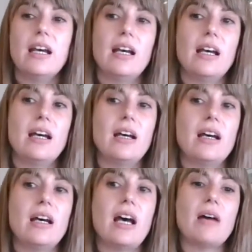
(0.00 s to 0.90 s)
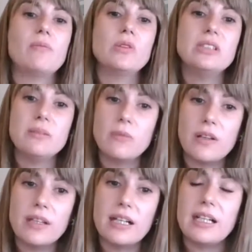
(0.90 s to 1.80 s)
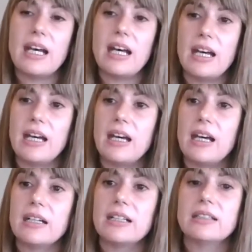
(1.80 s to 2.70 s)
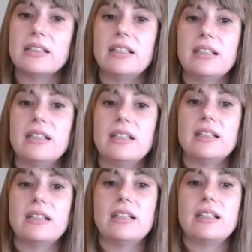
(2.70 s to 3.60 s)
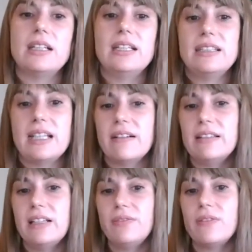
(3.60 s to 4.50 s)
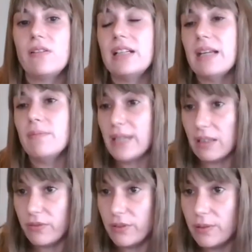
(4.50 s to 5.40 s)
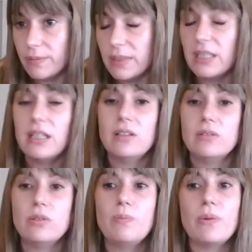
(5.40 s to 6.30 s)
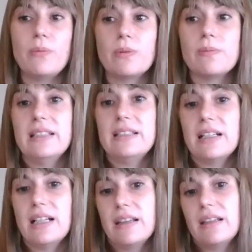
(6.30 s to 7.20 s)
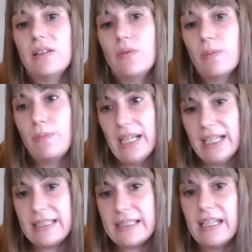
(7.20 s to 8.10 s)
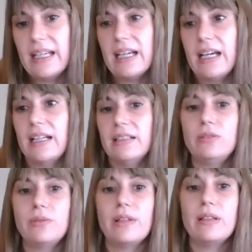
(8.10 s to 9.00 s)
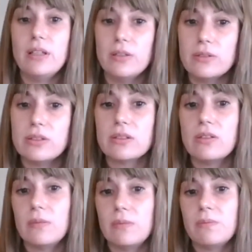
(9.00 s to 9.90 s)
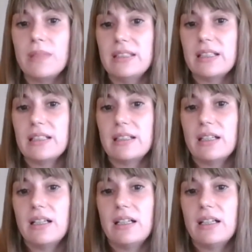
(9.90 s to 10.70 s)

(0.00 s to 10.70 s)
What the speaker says: a multimodal and integrative online platform to promote mental health in the workplace and to reduce common mental